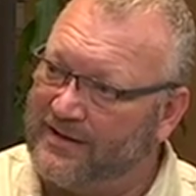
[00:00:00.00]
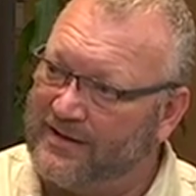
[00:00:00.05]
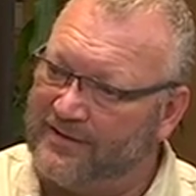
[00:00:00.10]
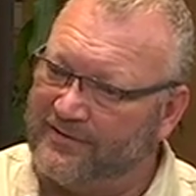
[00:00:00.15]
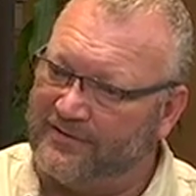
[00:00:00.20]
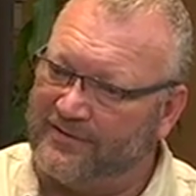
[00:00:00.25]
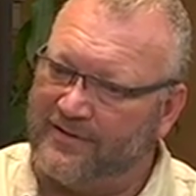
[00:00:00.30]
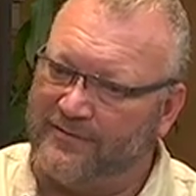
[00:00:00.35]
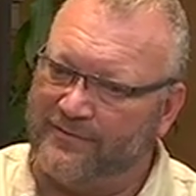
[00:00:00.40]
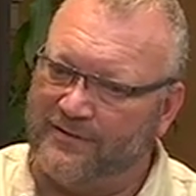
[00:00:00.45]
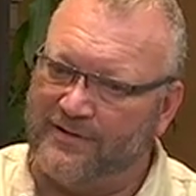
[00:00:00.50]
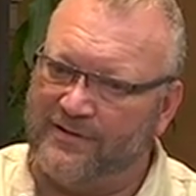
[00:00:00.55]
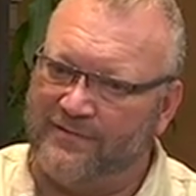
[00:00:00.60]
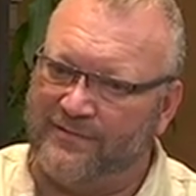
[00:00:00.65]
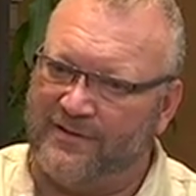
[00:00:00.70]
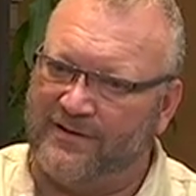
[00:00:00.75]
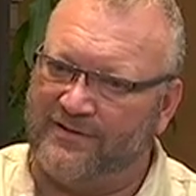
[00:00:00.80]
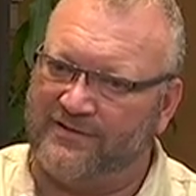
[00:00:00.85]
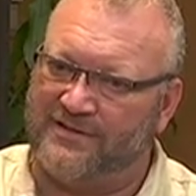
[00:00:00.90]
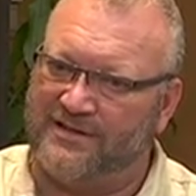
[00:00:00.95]
And so if
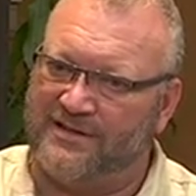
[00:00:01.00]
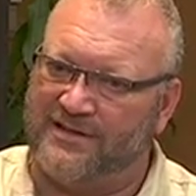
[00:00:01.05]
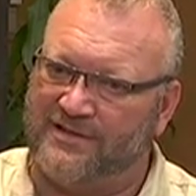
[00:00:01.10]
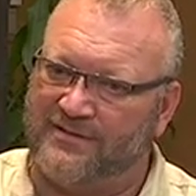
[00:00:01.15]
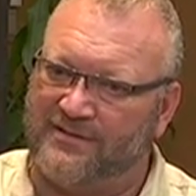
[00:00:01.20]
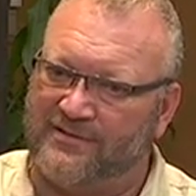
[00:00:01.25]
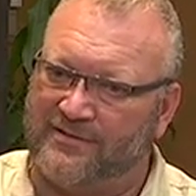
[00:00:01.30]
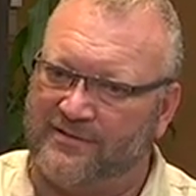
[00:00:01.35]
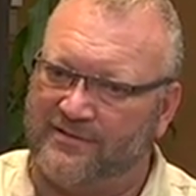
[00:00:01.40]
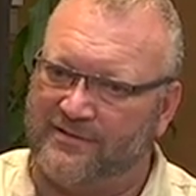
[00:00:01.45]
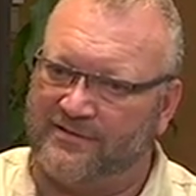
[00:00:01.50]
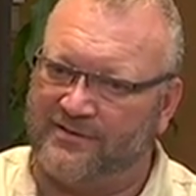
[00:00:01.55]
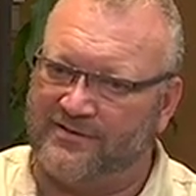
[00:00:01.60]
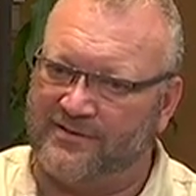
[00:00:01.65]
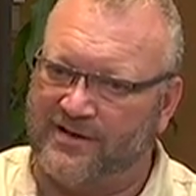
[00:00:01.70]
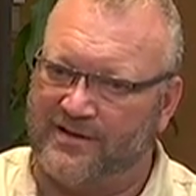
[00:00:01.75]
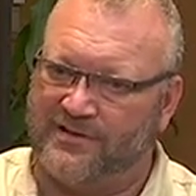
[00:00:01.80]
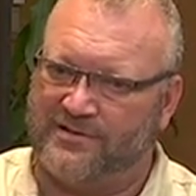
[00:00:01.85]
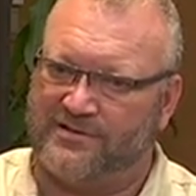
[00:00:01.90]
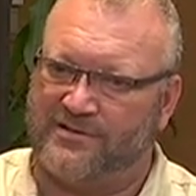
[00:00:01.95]
universities
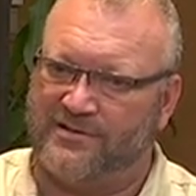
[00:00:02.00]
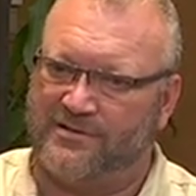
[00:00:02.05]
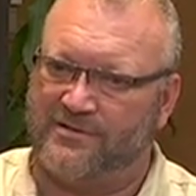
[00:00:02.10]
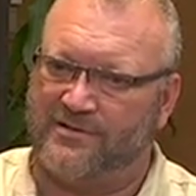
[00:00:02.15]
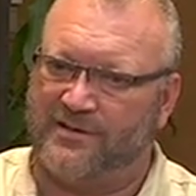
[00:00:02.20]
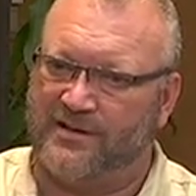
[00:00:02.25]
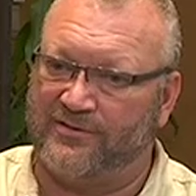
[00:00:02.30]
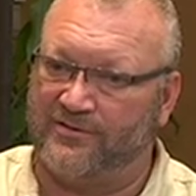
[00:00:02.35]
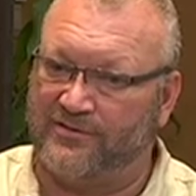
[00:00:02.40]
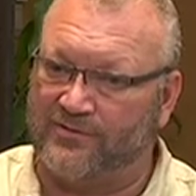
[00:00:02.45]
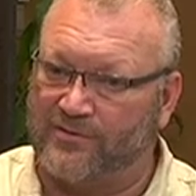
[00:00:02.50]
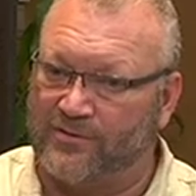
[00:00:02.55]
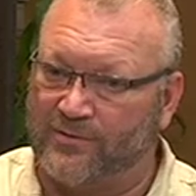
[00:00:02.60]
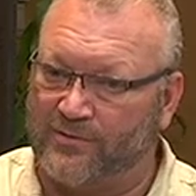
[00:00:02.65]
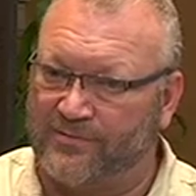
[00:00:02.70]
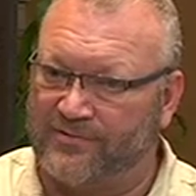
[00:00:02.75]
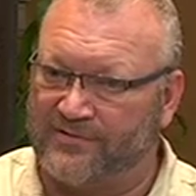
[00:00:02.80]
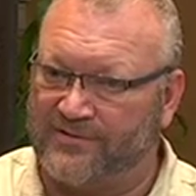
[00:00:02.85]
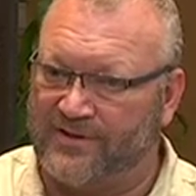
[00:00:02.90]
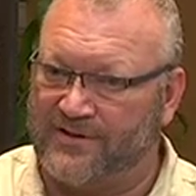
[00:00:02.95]
start to, and
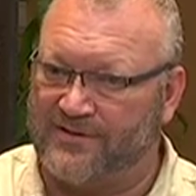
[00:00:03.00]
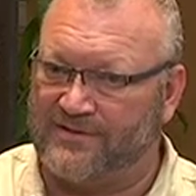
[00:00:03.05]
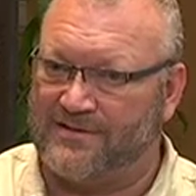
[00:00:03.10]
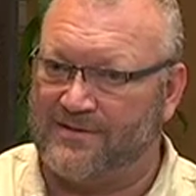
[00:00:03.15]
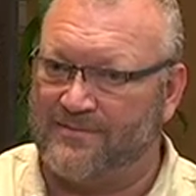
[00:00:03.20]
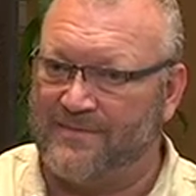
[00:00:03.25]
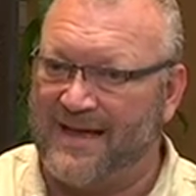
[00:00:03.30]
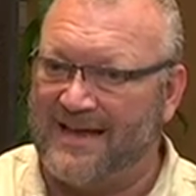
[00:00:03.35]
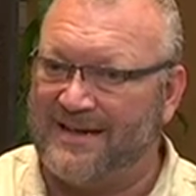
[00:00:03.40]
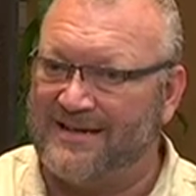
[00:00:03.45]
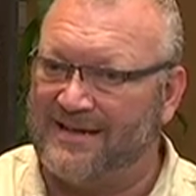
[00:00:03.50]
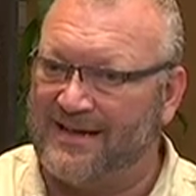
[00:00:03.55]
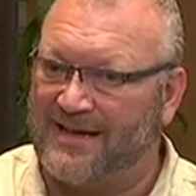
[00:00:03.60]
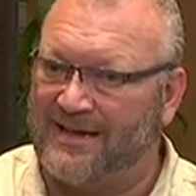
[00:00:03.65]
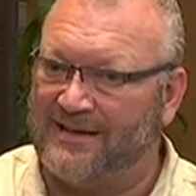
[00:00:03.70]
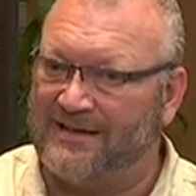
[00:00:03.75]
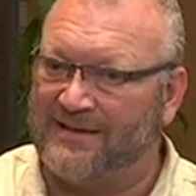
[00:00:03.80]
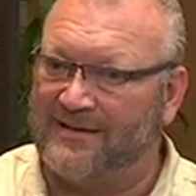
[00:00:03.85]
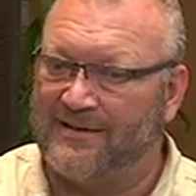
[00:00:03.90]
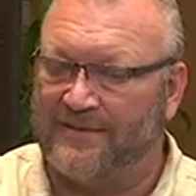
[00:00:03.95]
schools start to
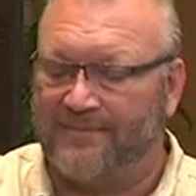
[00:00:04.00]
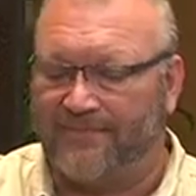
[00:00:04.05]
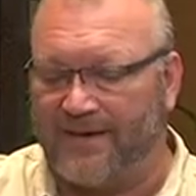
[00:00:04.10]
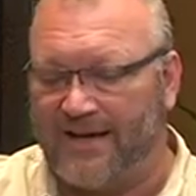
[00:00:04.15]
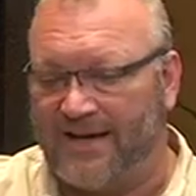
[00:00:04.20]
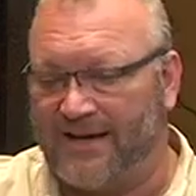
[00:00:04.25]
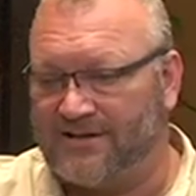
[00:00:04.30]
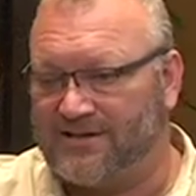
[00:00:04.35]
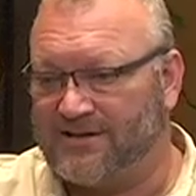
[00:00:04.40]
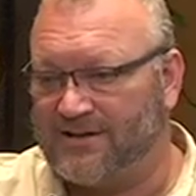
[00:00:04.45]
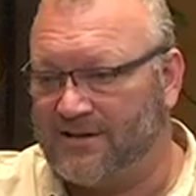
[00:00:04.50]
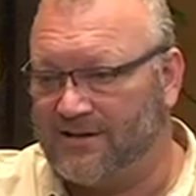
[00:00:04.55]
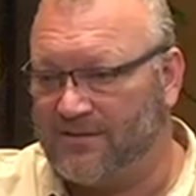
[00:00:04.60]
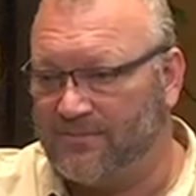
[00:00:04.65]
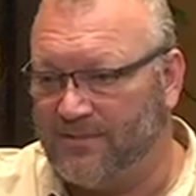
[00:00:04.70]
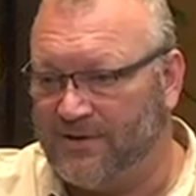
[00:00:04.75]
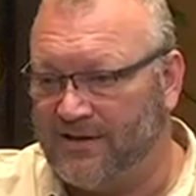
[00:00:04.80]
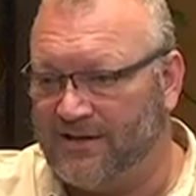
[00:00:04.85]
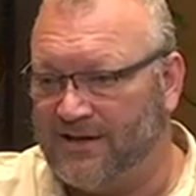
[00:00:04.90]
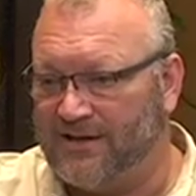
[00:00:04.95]
mandate, actually
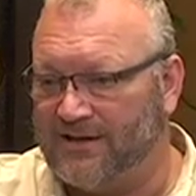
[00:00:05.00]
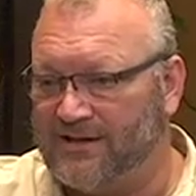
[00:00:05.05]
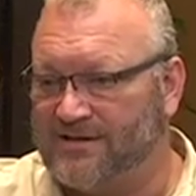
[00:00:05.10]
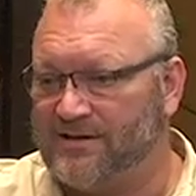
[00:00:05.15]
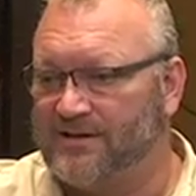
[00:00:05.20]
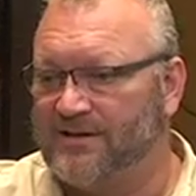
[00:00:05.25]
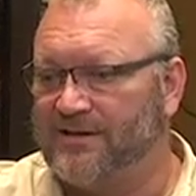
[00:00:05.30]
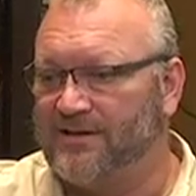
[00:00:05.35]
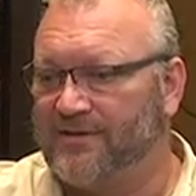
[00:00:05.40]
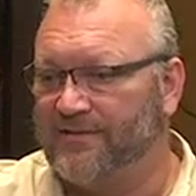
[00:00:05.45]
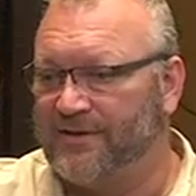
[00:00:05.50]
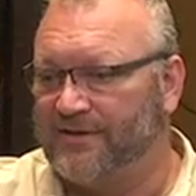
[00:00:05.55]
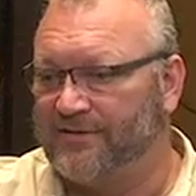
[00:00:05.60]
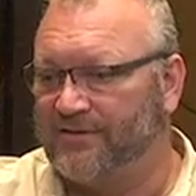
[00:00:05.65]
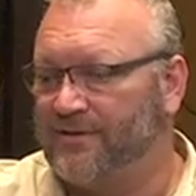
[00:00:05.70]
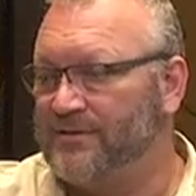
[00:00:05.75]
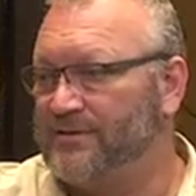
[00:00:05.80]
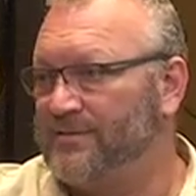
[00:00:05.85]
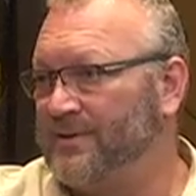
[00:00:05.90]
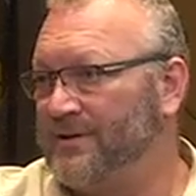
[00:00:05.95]
we need this
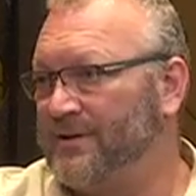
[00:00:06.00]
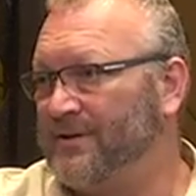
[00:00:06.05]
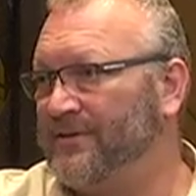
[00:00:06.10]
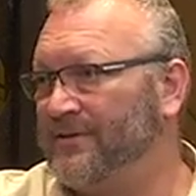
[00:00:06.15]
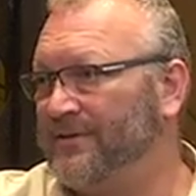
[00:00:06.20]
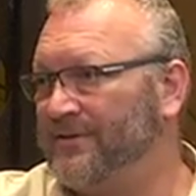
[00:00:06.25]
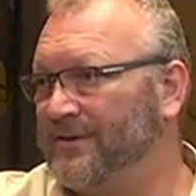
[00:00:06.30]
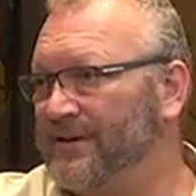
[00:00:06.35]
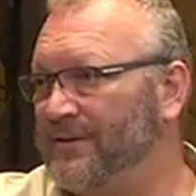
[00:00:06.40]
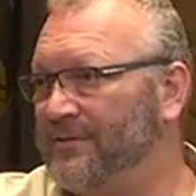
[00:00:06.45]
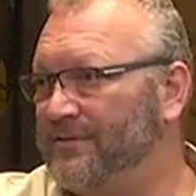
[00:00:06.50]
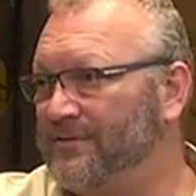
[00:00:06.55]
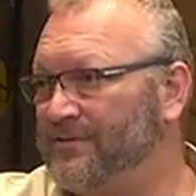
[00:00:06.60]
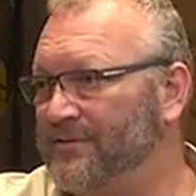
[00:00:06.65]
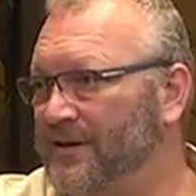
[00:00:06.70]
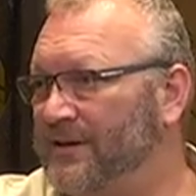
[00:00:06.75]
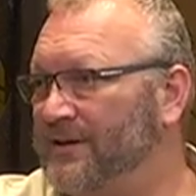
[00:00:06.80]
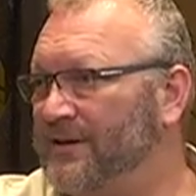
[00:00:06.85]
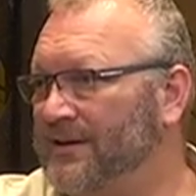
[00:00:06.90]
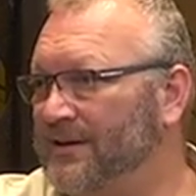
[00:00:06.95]
entrepreneurial skills
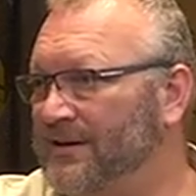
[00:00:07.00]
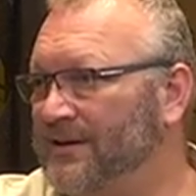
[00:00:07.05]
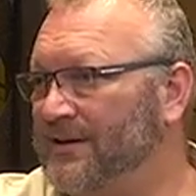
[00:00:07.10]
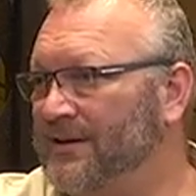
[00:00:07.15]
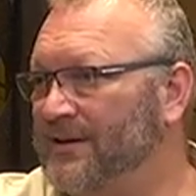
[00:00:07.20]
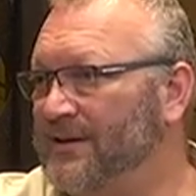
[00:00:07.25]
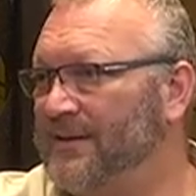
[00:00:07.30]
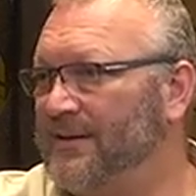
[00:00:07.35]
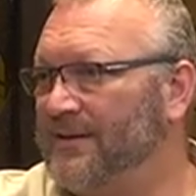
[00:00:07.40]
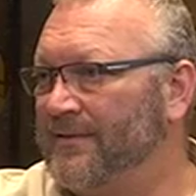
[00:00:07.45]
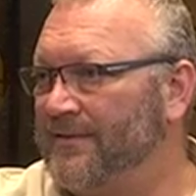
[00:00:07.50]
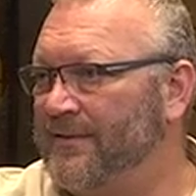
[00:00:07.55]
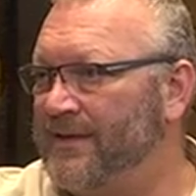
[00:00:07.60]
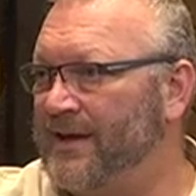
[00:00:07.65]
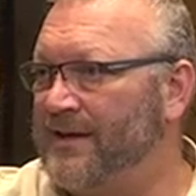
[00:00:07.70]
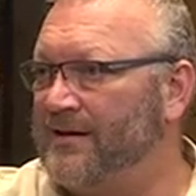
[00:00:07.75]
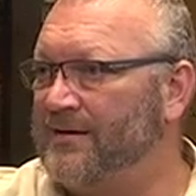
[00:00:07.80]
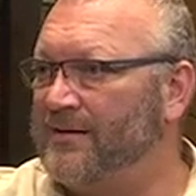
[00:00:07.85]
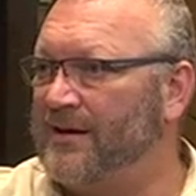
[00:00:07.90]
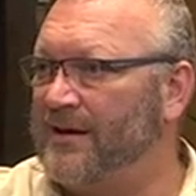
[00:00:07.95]
training,
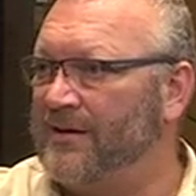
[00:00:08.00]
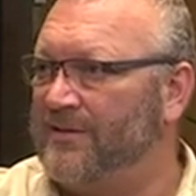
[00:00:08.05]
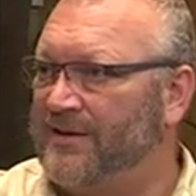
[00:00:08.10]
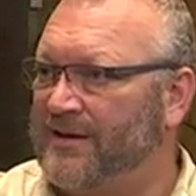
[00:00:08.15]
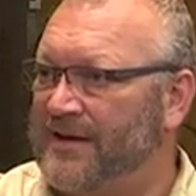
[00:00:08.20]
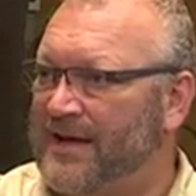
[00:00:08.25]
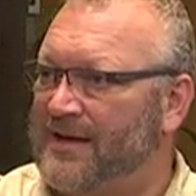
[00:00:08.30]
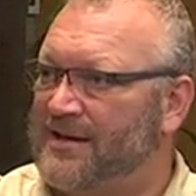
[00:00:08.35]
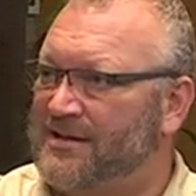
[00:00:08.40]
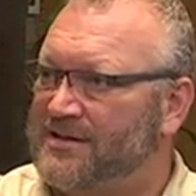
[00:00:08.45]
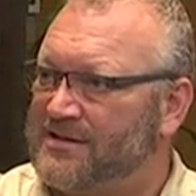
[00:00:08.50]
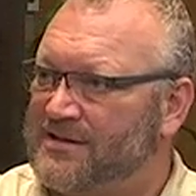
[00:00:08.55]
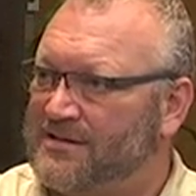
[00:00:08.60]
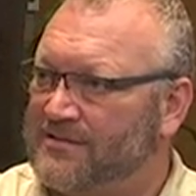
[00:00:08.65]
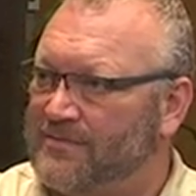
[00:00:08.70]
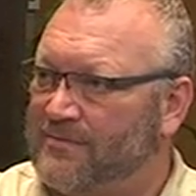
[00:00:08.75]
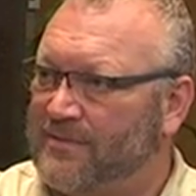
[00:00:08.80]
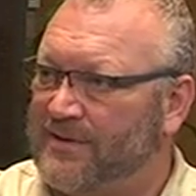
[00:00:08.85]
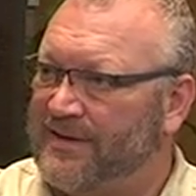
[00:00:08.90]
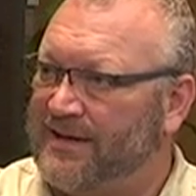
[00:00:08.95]
then at the end,
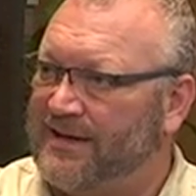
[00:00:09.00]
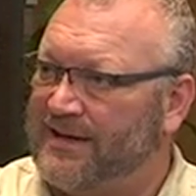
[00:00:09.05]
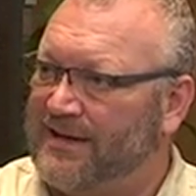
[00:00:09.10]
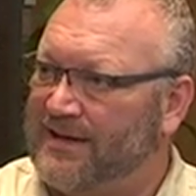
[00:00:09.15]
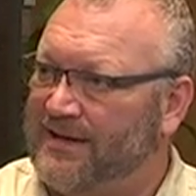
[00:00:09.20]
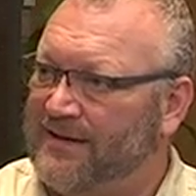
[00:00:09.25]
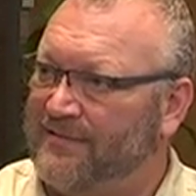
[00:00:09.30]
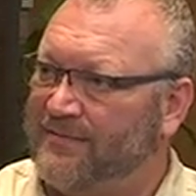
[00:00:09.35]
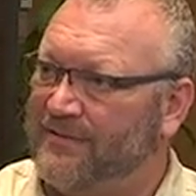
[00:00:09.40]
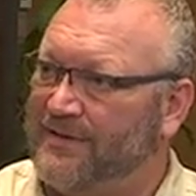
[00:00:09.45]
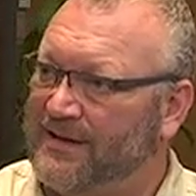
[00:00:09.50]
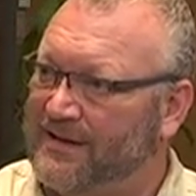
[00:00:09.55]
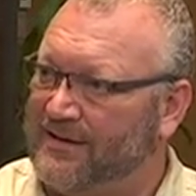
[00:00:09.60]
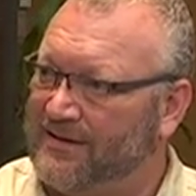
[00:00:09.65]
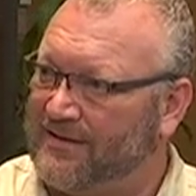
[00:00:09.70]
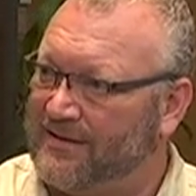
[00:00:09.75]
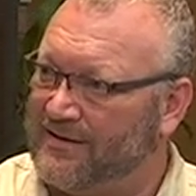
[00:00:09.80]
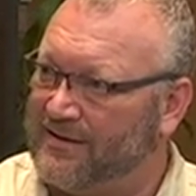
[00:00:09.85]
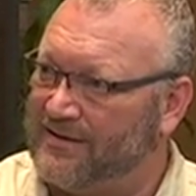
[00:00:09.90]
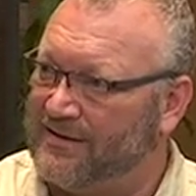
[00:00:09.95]
when they leave
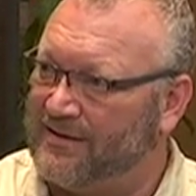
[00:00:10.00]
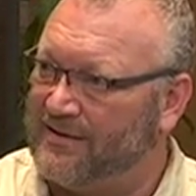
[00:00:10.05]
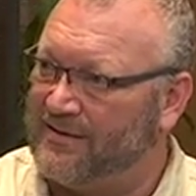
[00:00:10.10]
the, you